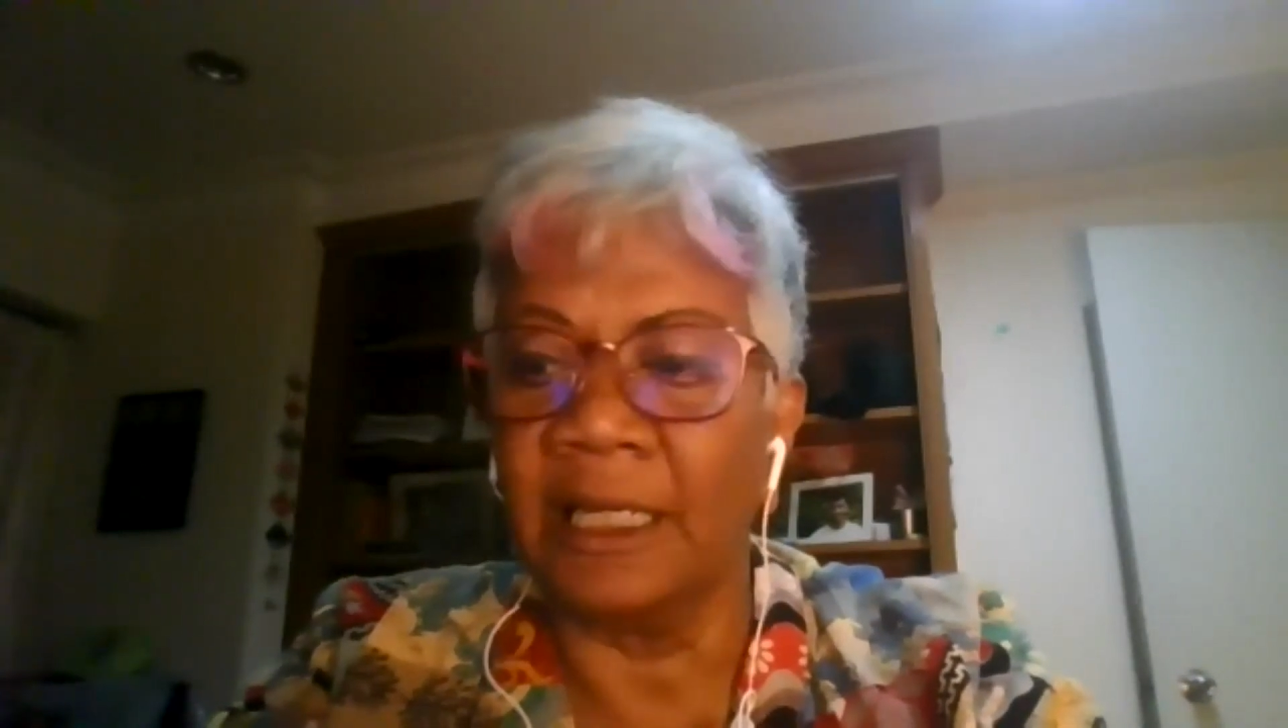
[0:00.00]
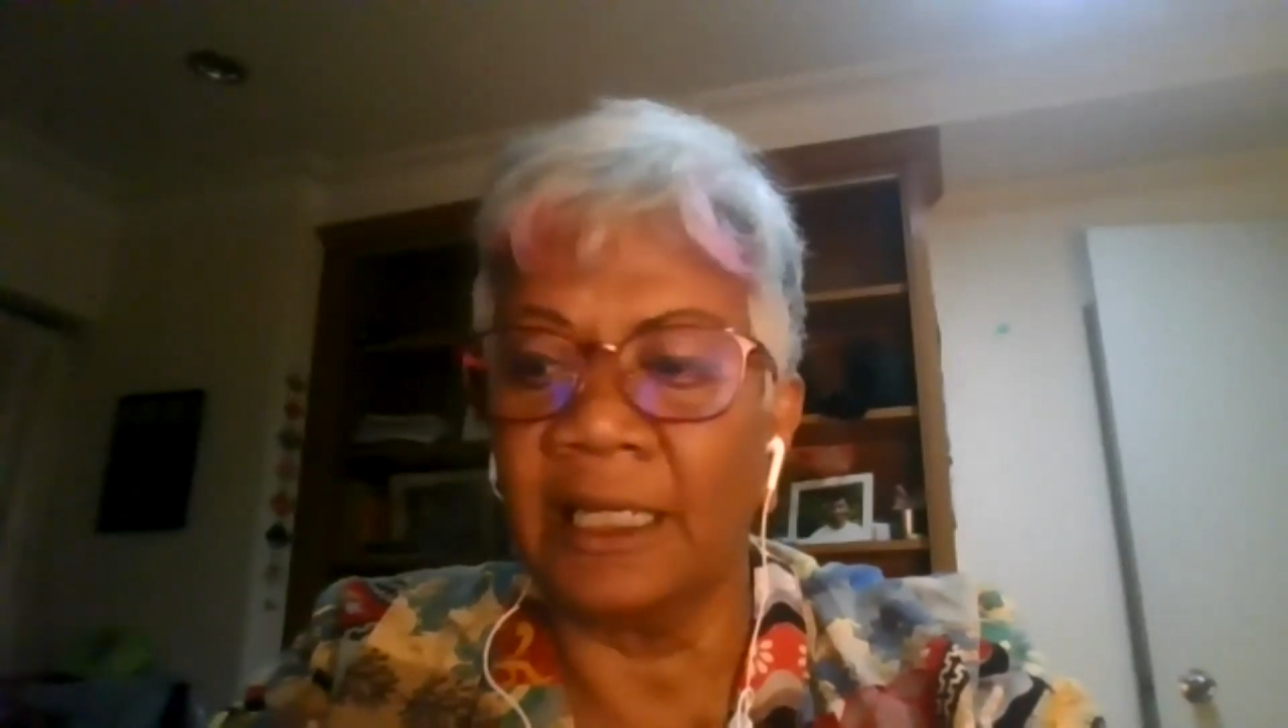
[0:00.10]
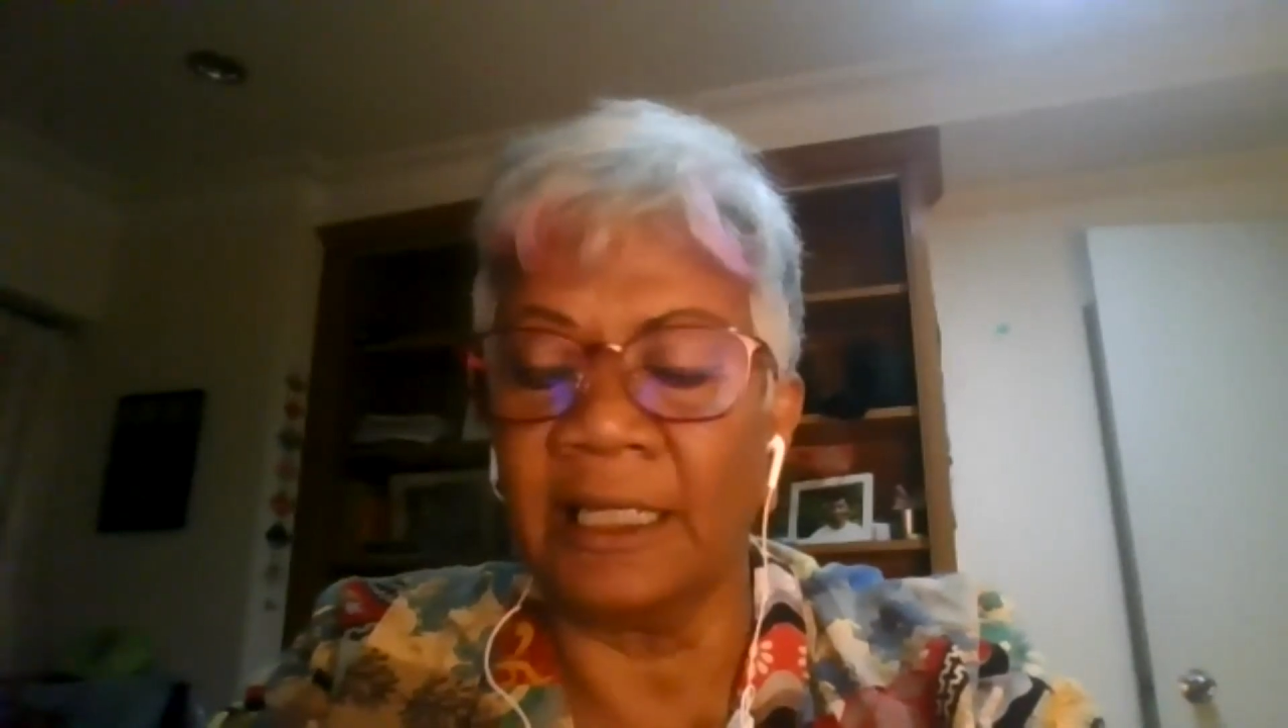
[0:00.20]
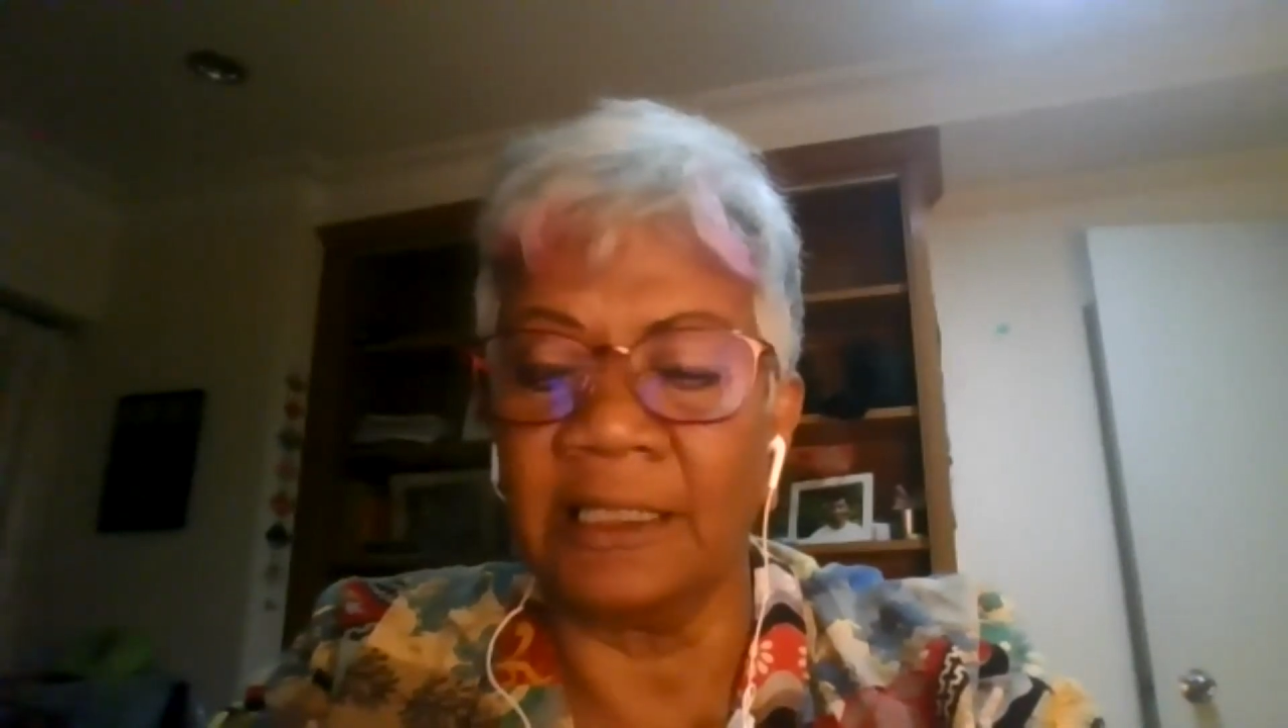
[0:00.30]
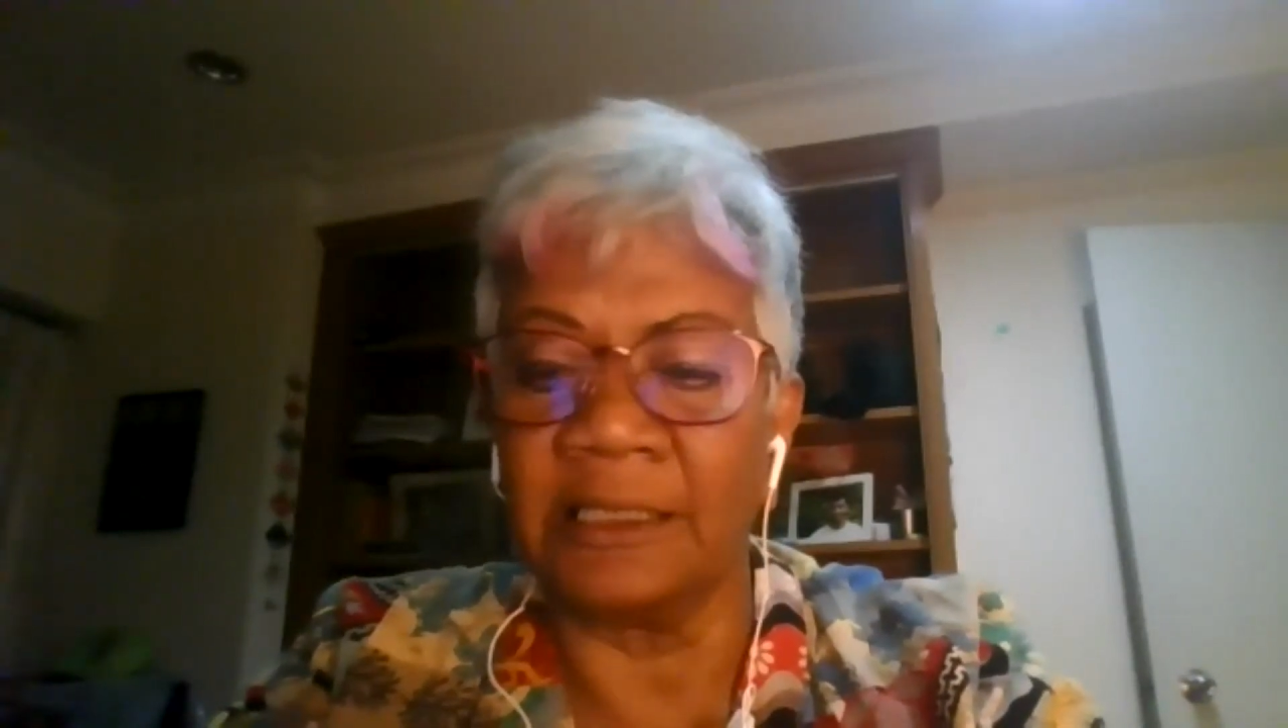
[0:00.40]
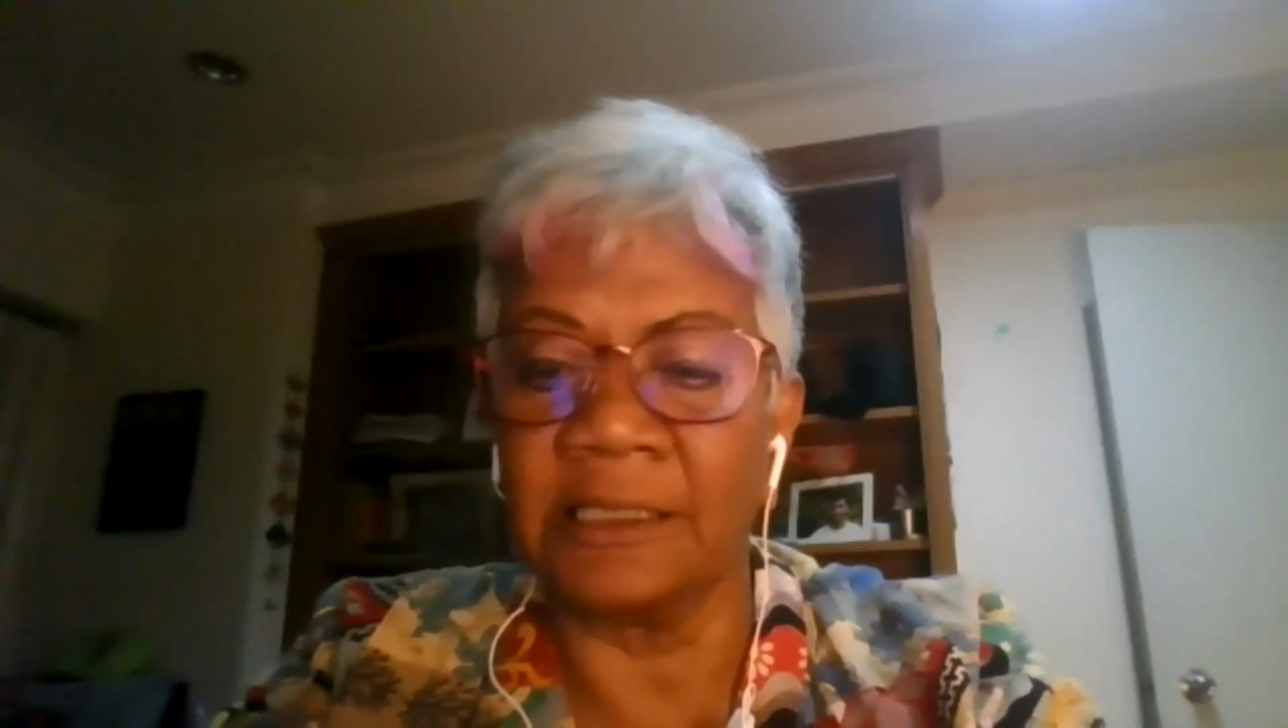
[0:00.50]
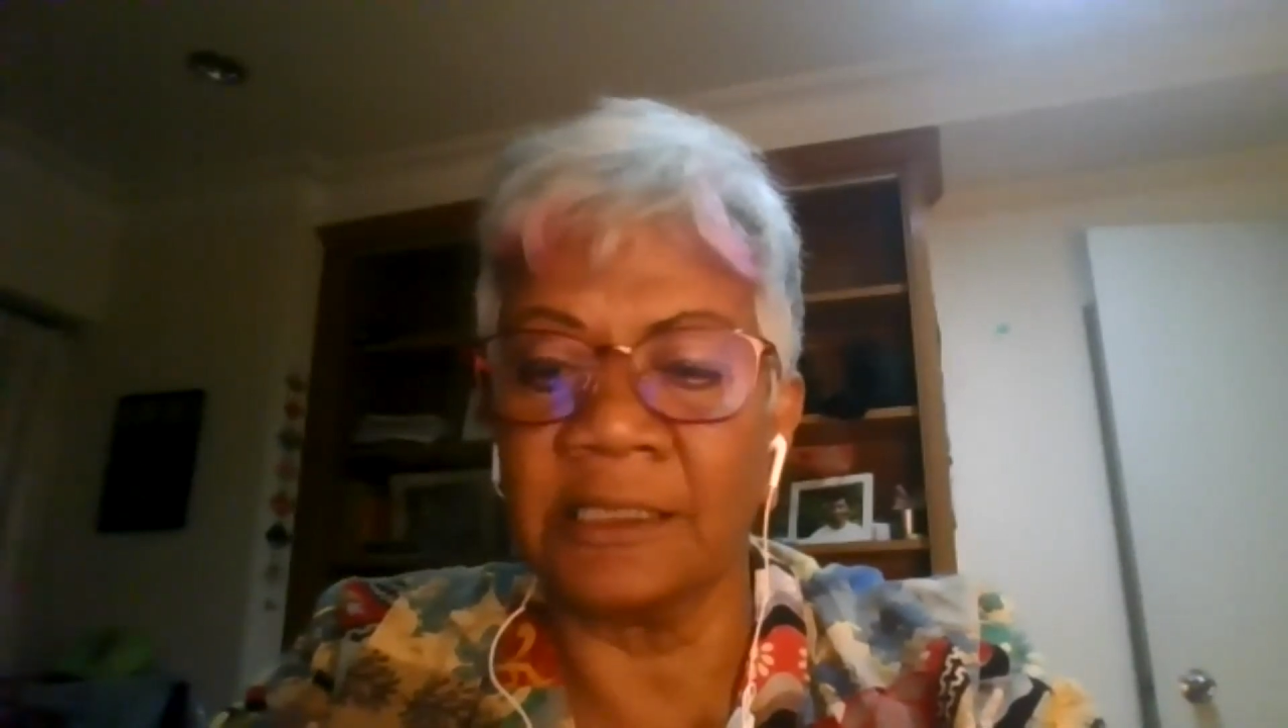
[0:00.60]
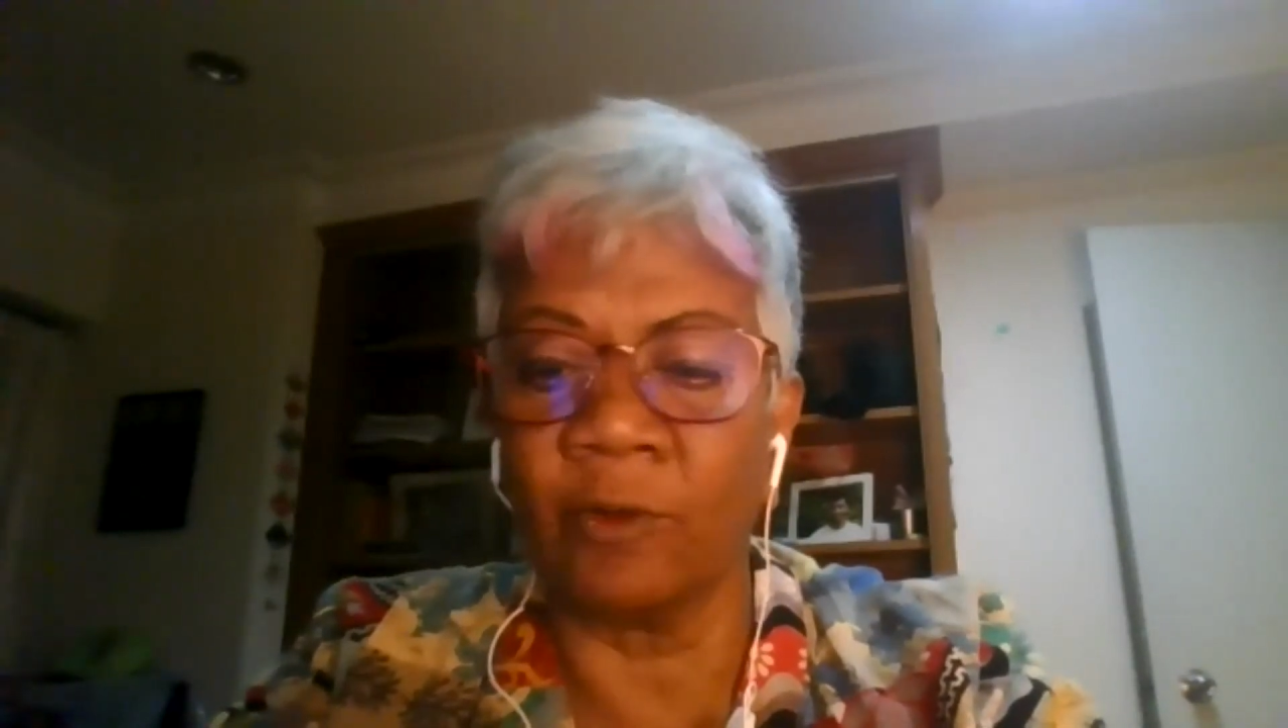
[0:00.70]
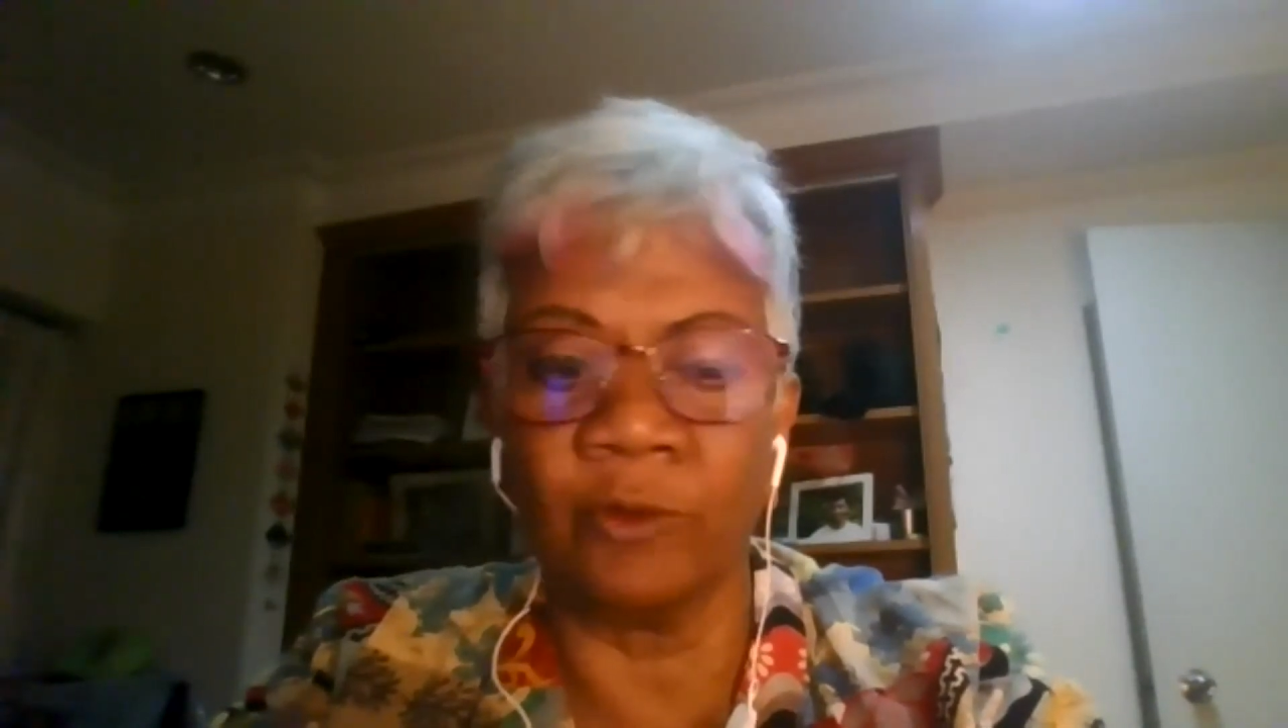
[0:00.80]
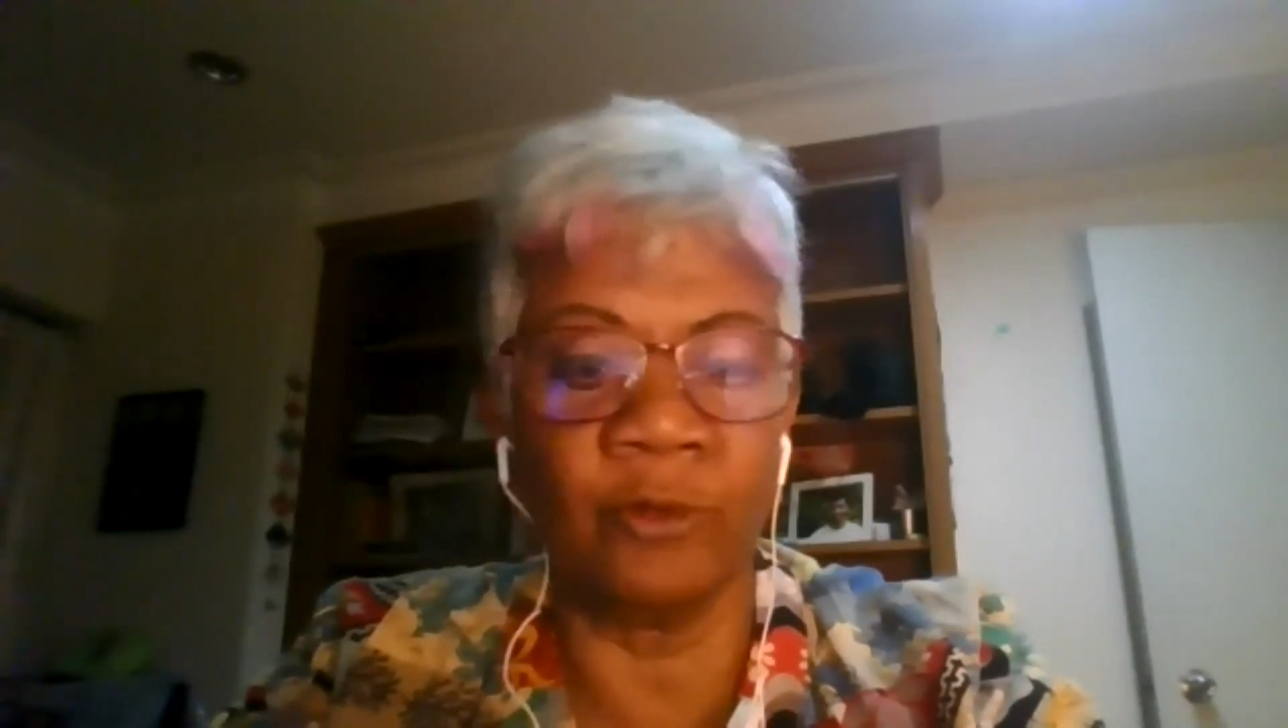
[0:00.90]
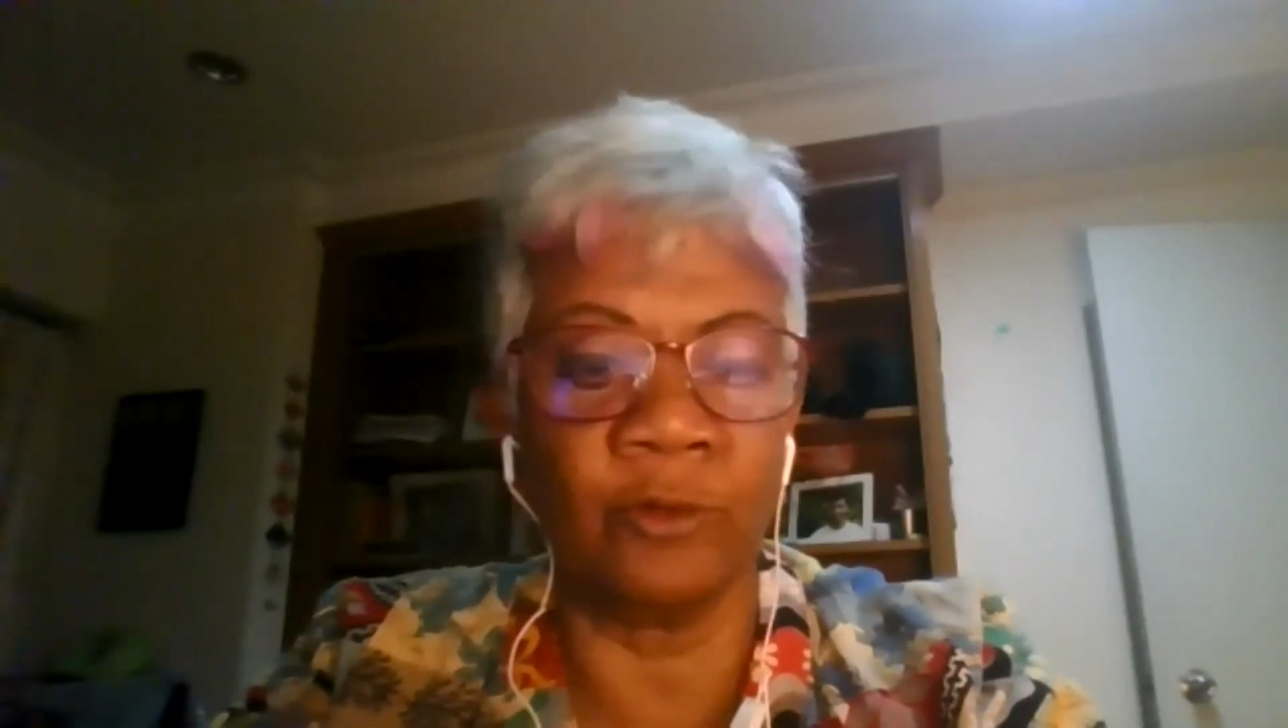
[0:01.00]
is go